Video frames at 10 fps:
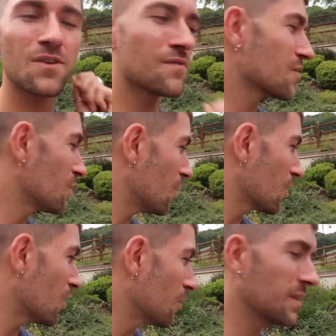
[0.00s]
gone for a
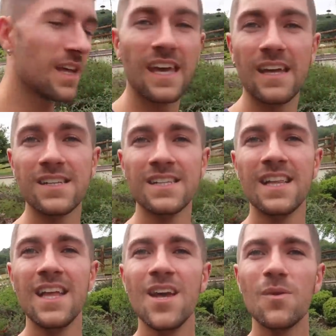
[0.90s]
walk up the hill
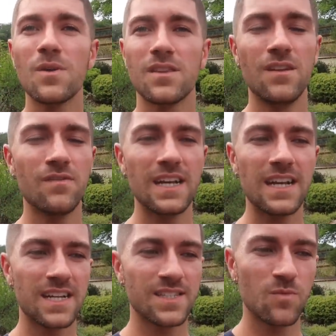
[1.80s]
with a lovely
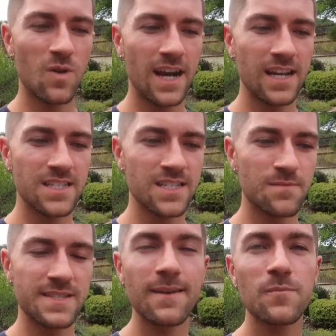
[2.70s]
glass of wine and
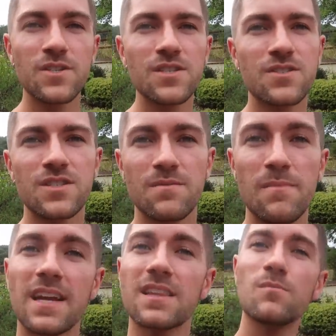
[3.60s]
some sandwiches just to
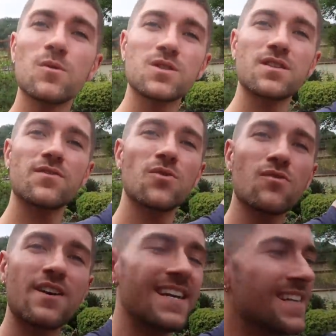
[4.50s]
make the most of no
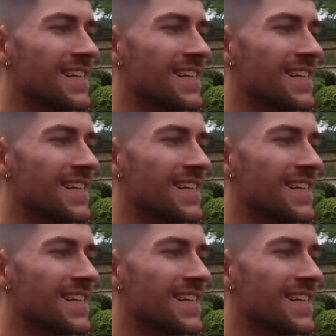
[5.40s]
rain.